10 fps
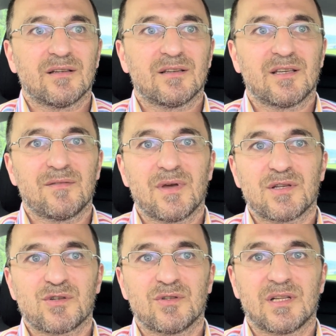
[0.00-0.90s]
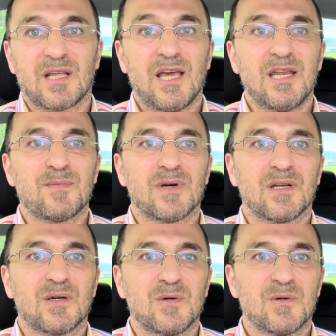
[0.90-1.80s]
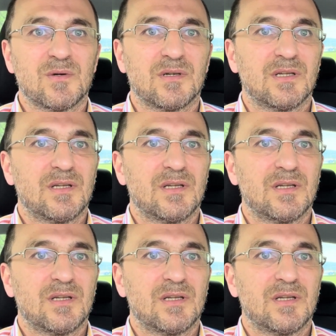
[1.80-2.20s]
he mentioned that anyone who